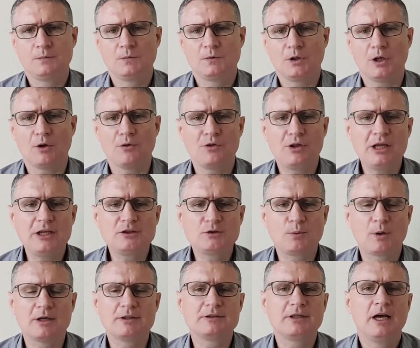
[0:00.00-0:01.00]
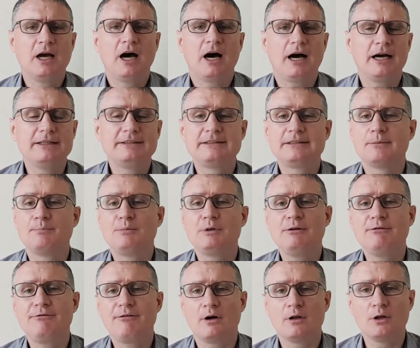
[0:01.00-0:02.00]
Now these ones, I simply
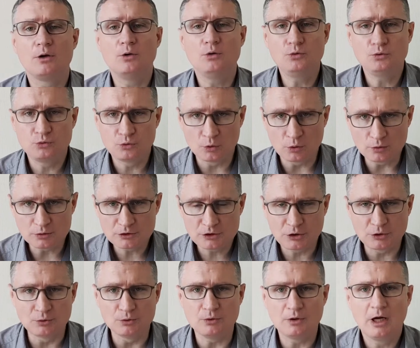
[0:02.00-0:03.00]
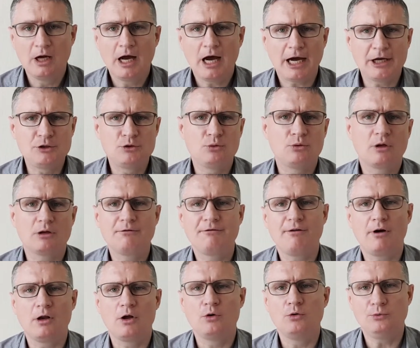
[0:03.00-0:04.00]
follow Rule 2. I do not
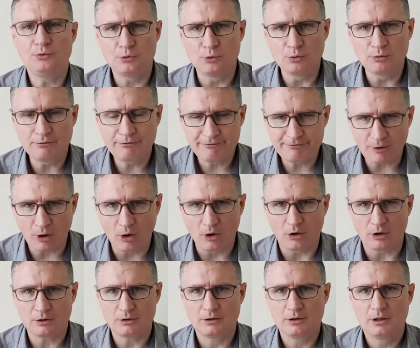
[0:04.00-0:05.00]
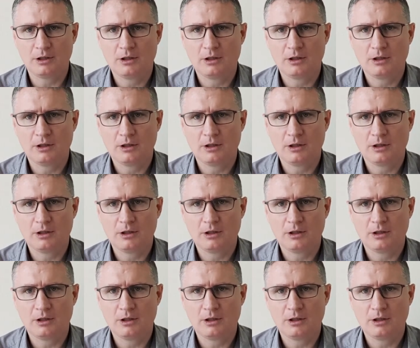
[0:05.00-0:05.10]
follow Rule 4.